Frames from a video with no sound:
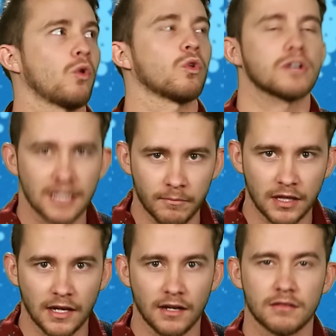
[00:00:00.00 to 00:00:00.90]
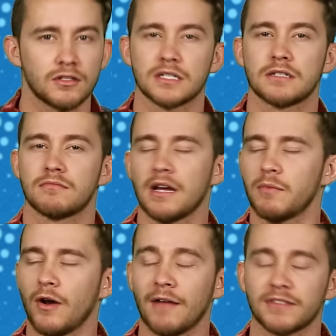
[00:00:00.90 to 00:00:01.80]
or something, just uh,
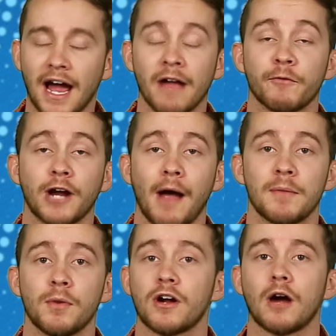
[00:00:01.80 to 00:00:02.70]
we don't have time for comic book